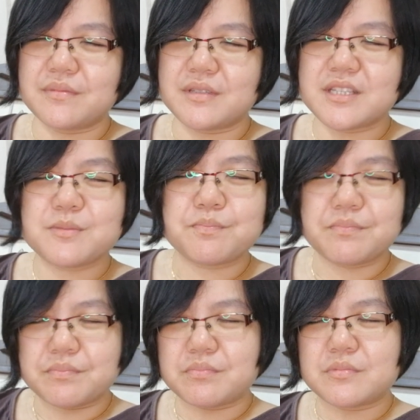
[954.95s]
just
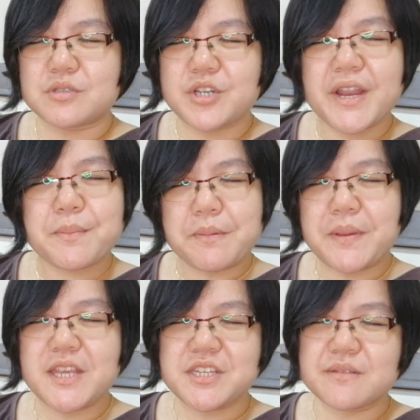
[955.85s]
try to be
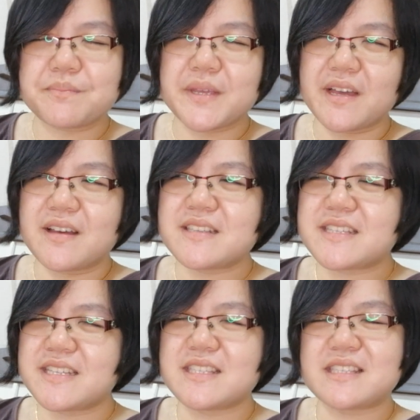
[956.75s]
patient, because
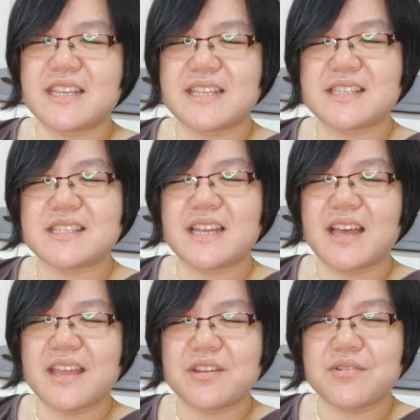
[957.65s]
it's
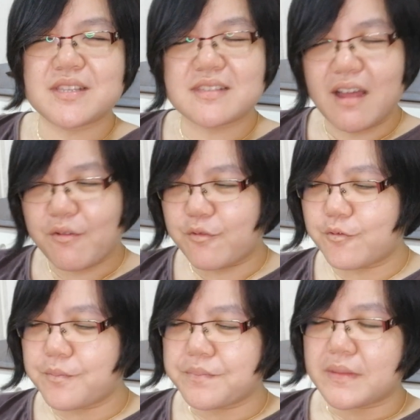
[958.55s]
I know it's tough,
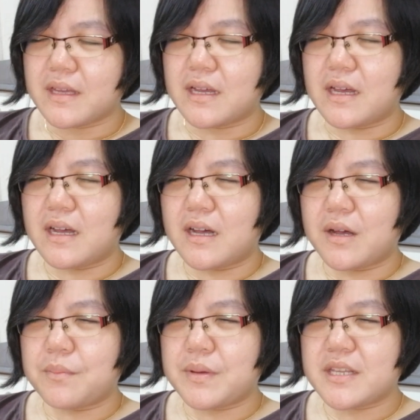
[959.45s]

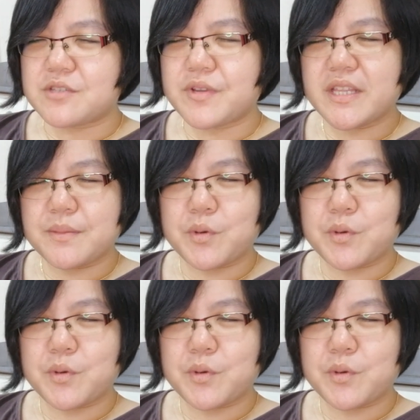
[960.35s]
but it's really